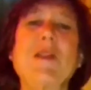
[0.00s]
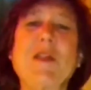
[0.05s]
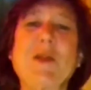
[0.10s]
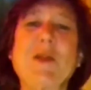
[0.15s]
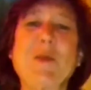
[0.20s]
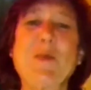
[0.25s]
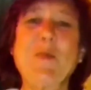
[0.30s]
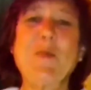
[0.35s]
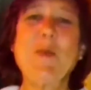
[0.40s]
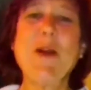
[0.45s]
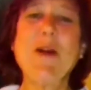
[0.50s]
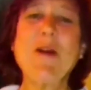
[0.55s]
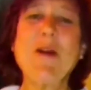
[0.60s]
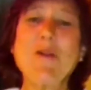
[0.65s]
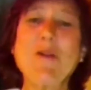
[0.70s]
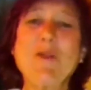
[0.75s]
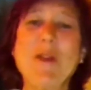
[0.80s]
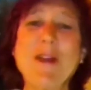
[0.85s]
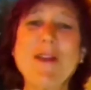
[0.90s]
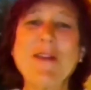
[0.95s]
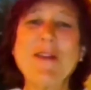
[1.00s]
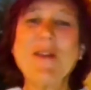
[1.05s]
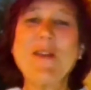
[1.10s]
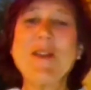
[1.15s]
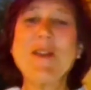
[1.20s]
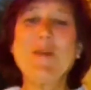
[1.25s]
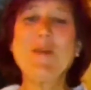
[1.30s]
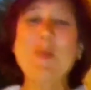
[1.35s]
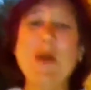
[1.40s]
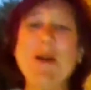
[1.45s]

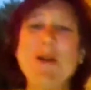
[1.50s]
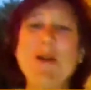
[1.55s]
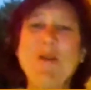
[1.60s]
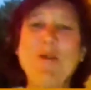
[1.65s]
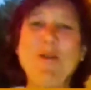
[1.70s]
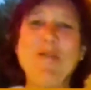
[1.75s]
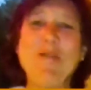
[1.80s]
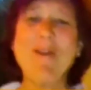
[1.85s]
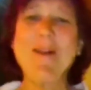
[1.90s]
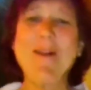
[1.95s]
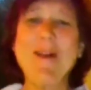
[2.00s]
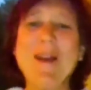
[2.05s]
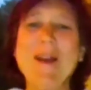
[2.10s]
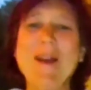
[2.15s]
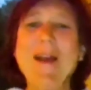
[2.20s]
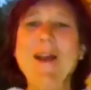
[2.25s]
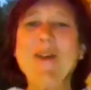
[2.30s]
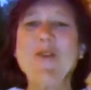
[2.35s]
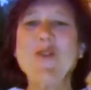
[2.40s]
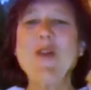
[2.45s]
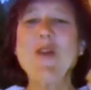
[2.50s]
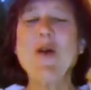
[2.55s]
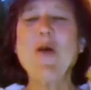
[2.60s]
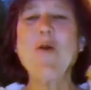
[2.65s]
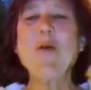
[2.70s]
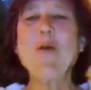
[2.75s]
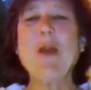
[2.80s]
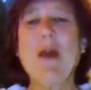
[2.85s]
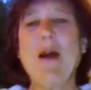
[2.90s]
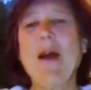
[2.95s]
despair driven. So
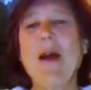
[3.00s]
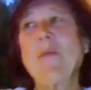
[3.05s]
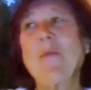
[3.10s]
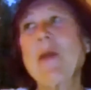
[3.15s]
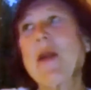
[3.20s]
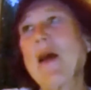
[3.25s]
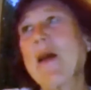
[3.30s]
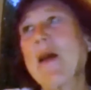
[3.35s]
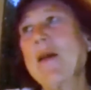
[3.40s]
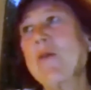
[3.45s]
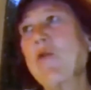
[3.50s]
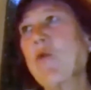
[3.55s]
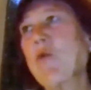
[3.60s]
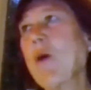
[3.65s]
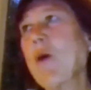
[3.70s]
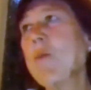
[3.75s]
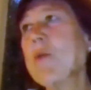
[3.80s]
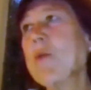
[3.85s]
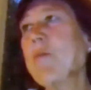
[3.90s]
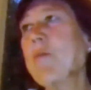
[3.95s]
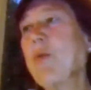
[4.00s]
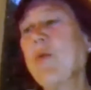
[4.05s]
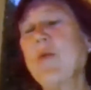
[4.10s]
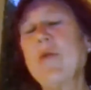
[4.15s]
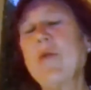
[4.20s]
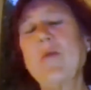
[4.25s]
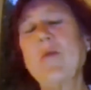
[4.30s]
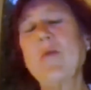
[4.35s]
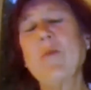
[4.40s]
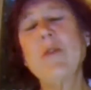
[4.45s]
yeah, I mean, I grew up in
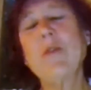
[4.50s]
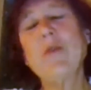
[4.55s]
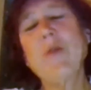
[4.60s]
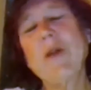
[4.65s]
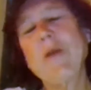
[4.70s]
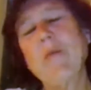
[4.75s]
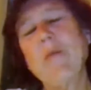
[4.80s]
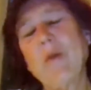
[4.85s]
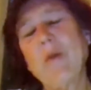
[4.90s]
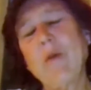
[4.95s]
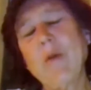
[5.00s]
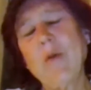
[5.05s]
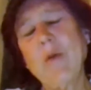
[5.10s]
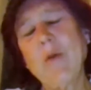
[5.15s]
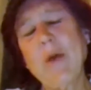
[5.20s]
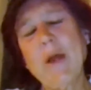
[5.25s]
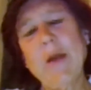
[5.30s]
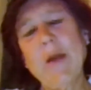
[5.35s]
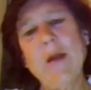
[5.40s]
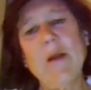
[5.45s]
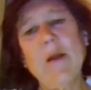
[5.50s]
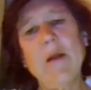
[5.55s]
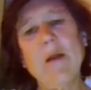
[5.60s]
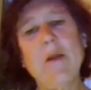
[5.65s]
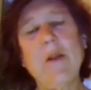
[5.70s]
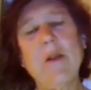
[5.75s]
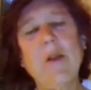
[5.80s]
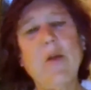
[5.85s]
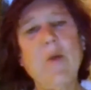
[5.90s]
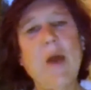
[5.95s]
Peru, between Peru and
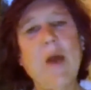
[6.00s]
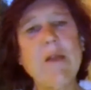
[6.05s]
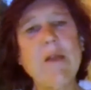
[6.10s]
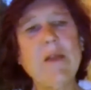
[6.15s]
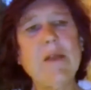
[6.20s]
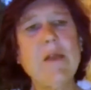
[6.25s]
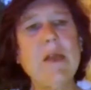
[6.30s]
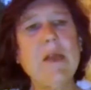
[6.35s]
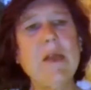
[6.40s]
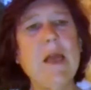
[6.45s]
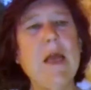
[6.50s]
the US.